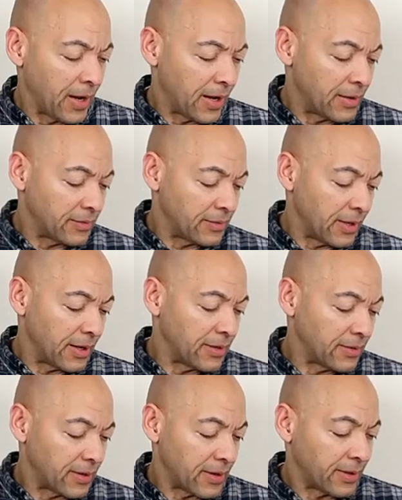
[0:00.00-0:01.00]
and,
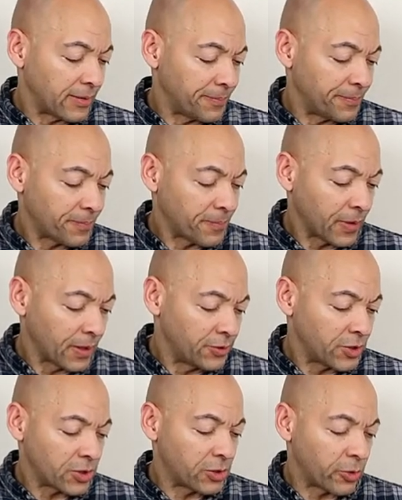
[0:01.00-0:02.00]
and um,
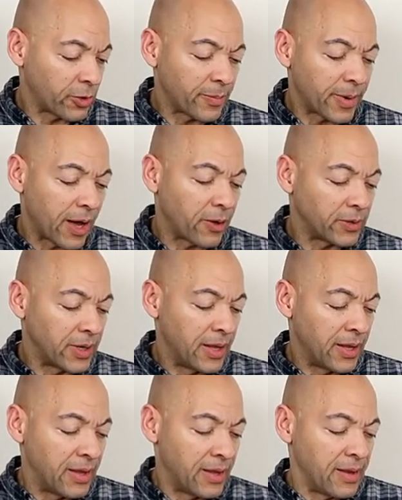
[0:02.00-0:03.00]
just learn about,
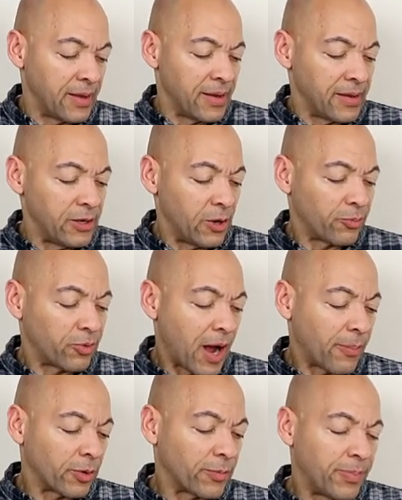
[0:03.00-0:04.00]
you know,
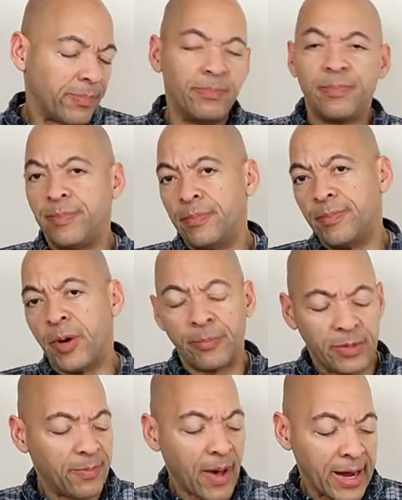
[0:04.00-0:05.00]
proper
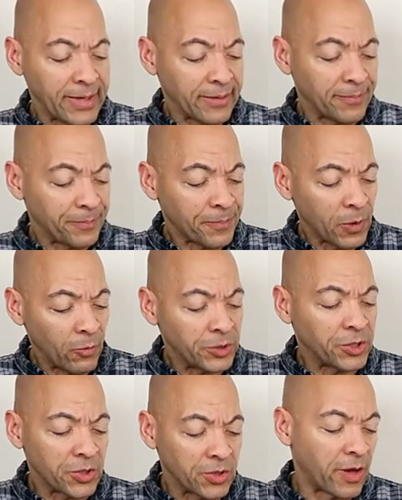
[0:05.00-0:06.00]
puppy biting,
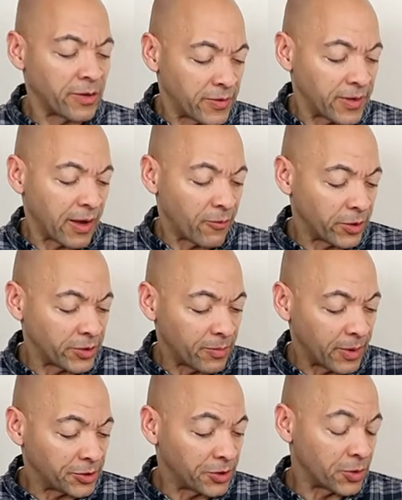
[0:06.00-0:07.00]
which is another thing I want
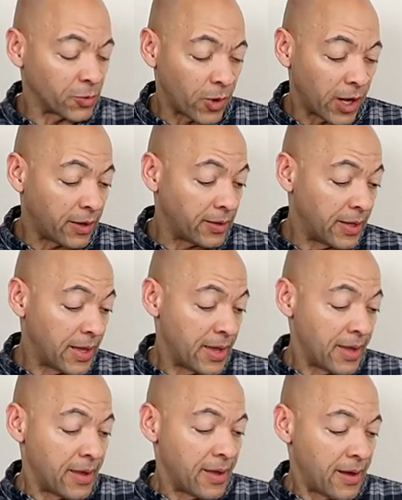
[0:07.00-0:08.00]
to mention as well.
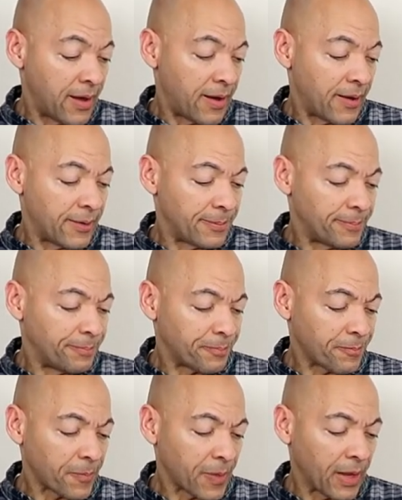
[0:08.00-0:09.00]
Um,
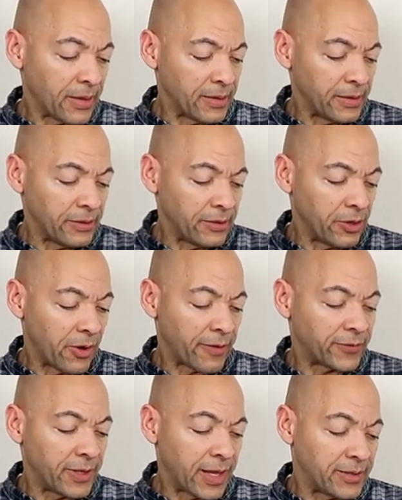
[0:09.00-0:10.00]
you know,
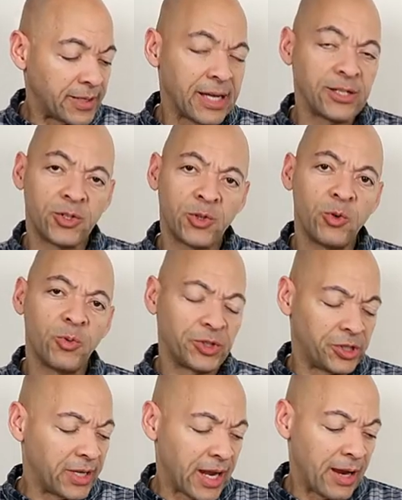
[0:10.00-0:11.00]
after that day two when
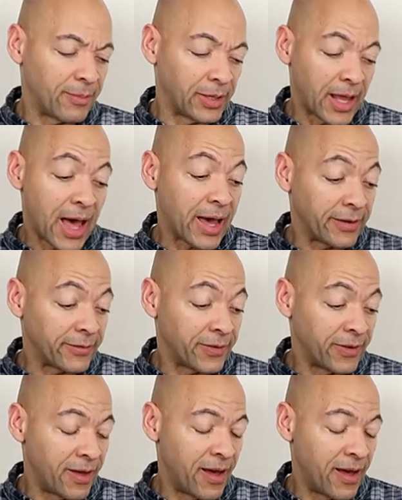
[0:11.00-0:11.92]
she came alive,